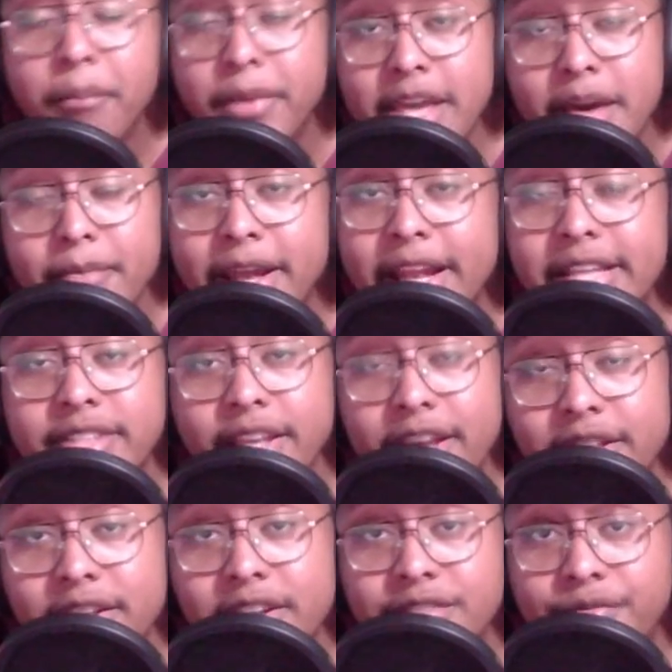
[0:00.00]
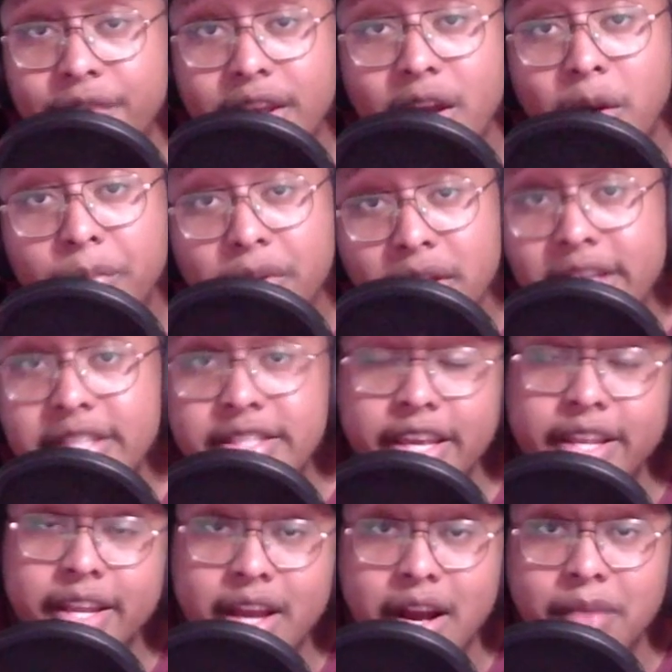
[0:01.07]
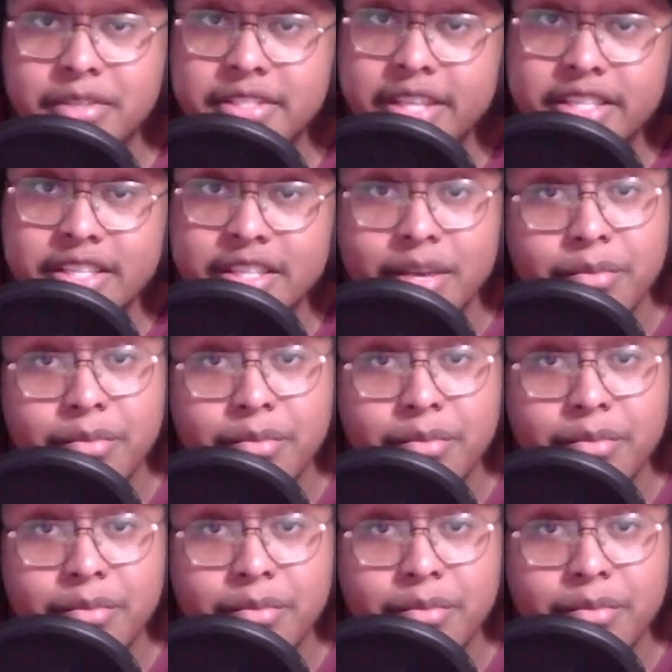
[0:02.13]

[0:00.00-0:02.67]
But yeah, man, that's the end of this video. Please get in the comment section.